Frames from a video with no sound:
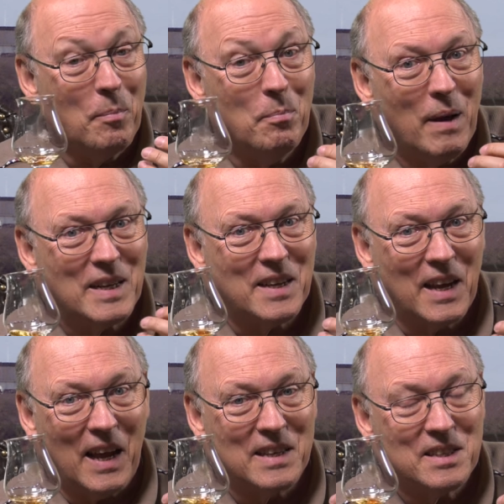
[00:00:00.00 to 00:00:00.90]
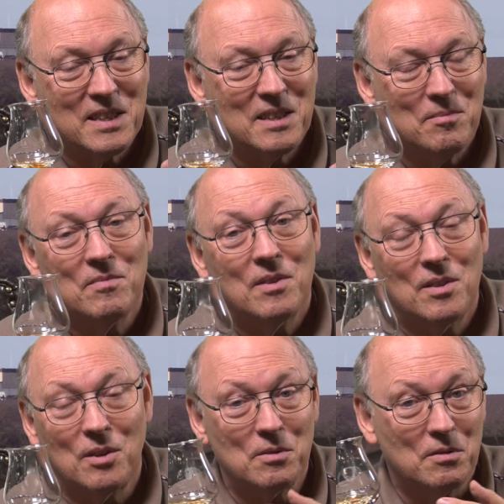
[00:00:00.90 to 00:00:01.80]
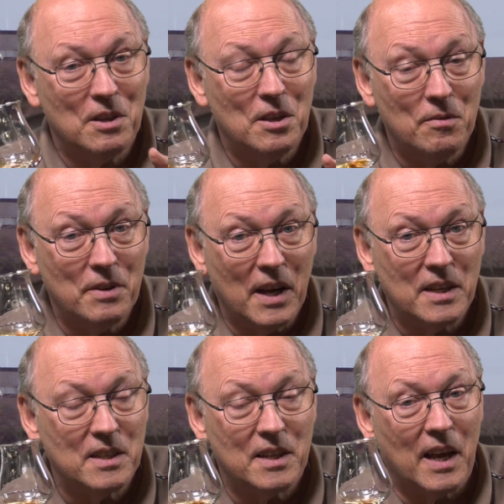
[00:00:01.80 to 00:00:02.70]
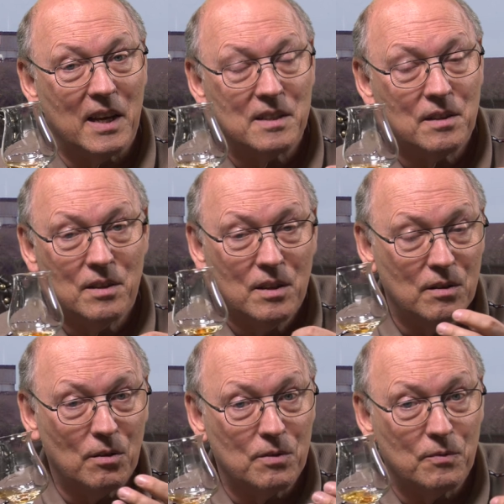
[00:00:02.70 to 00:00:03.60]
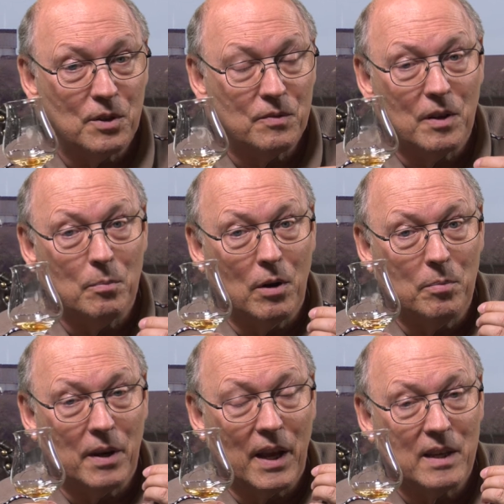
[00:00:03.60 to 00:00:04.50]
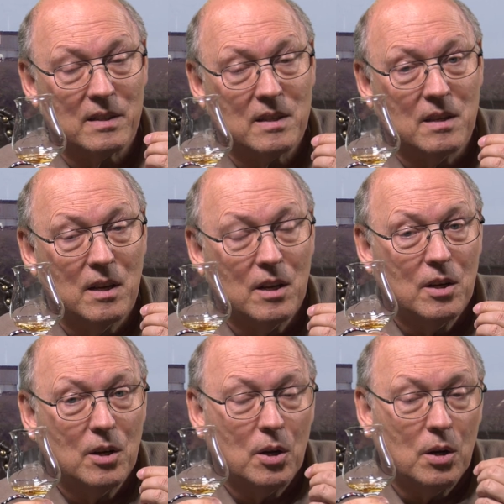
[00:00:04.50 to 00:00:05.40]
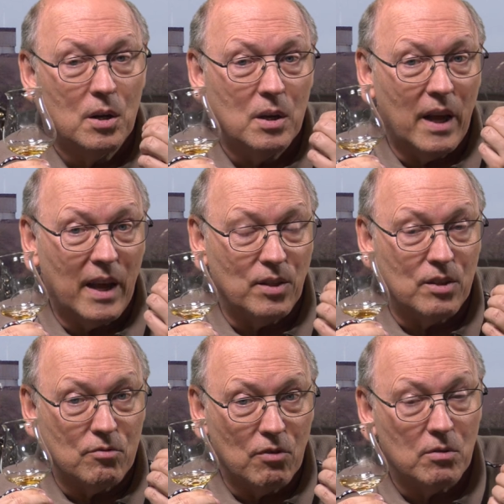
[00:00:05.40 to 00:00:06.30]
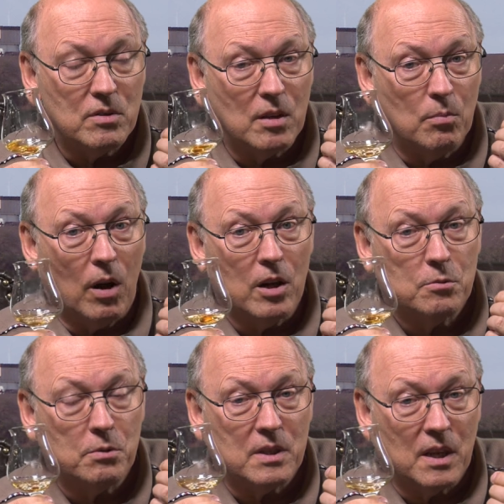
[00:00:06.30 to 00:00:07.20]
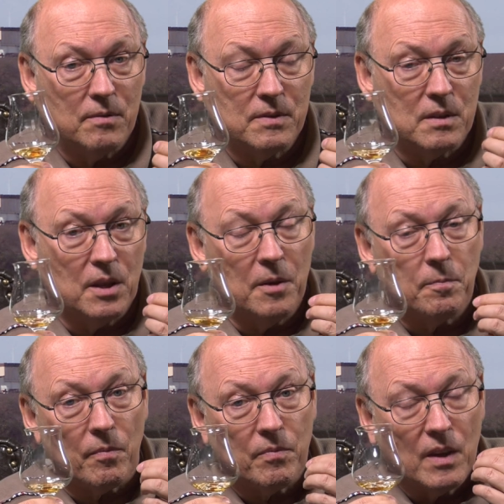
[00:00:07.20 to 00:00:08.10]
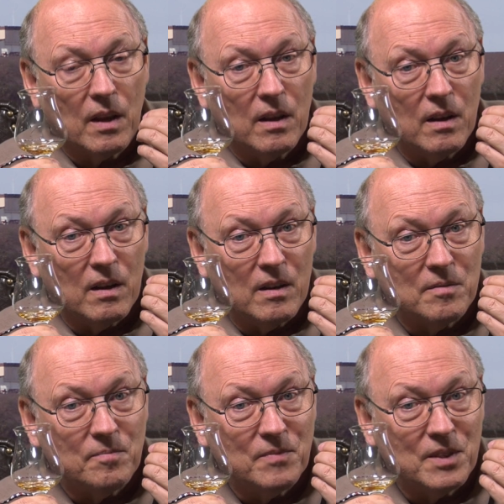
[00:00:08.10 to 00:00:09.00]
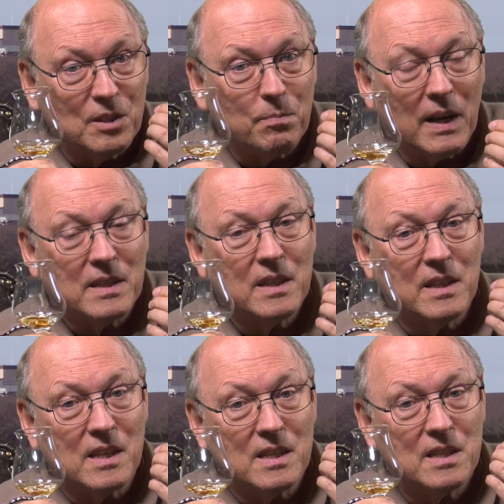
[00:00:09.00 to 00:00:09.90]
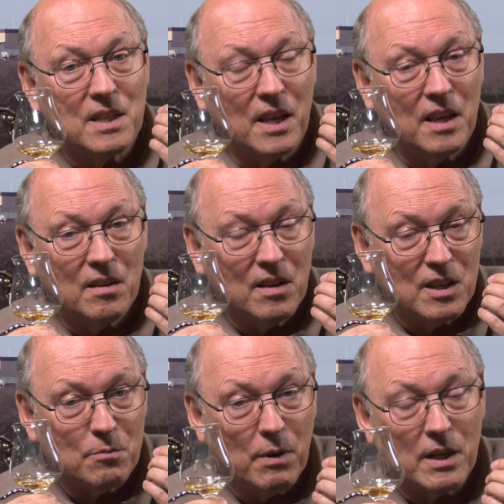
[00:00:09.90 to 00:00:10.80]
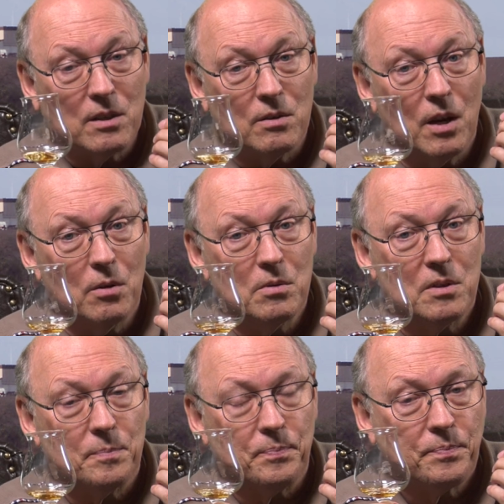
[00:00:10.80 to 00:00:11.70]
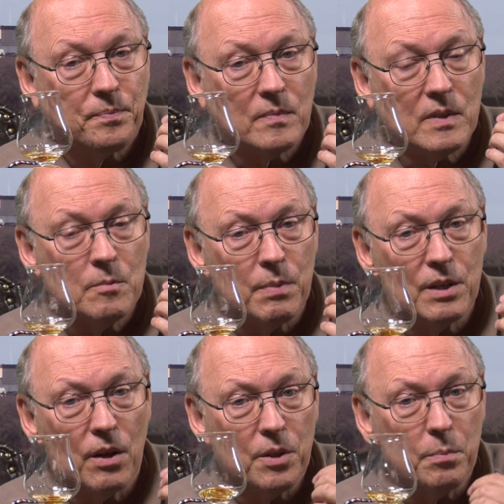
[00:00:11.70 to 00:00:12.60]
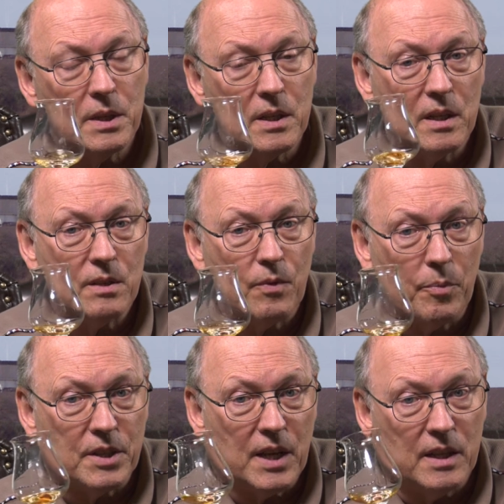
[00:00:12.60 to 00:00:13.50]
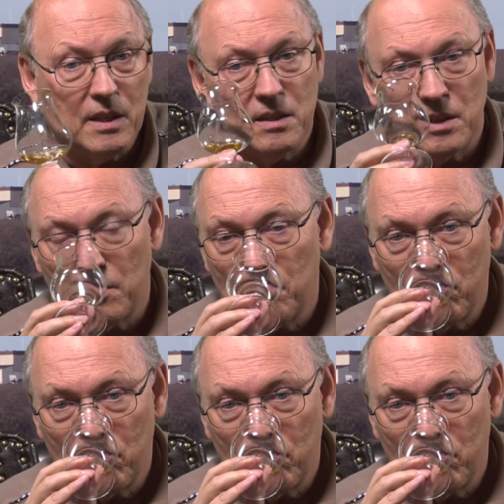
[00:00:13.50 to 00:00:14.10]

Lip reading: better casks, those rejuvenated casks, those first filled bourbon casks, and this roasted malt, which gives the spiciness, the espresso note, but not the bitterness from the tannins.